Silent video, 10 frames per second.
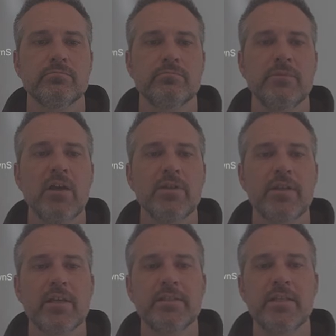Now that
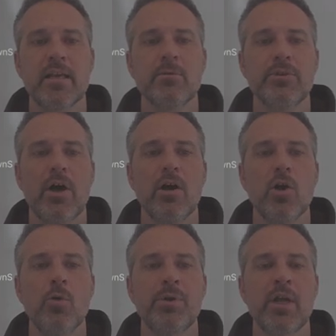that's enabled, I'll
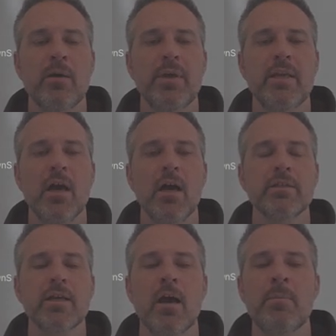open up and
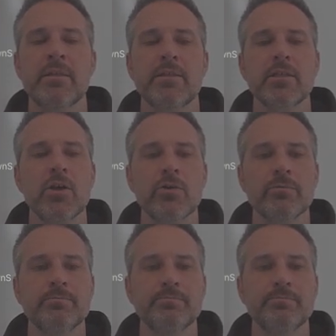uncomment the code.